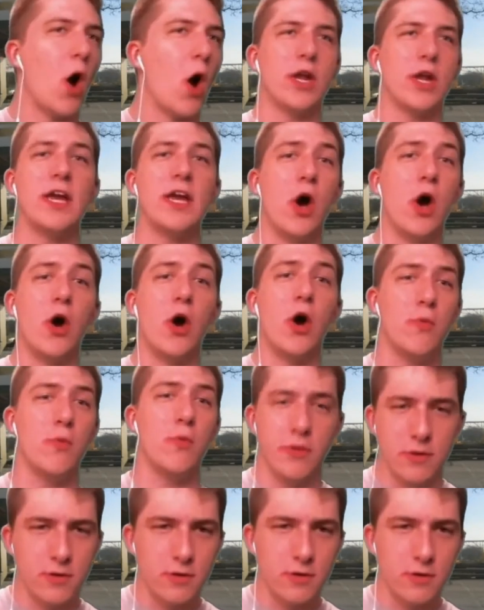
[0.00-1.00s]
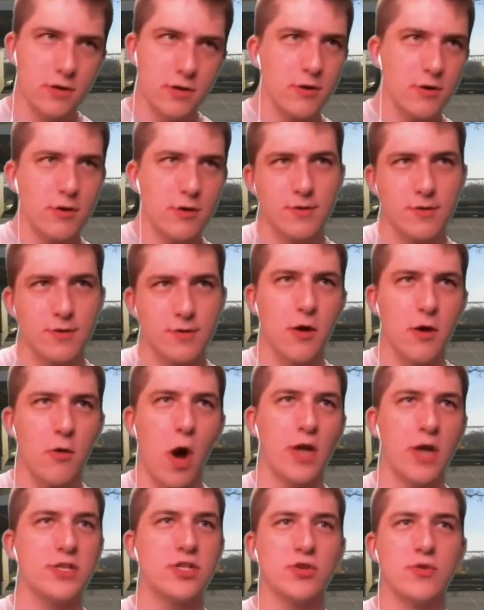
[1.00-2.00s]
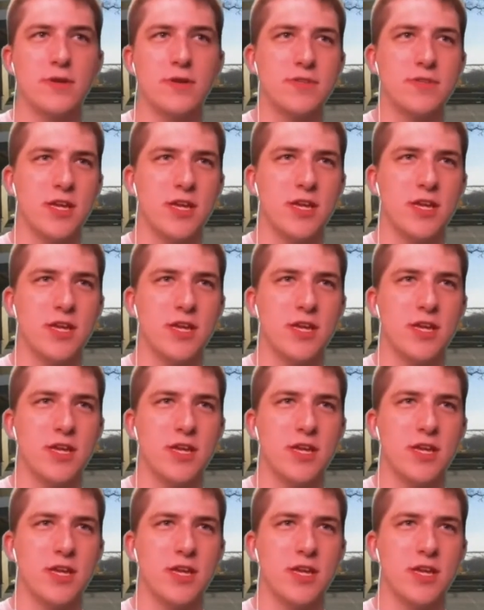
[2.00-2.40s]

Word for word: honeycomb or, you know, mm-hmm. ice cream.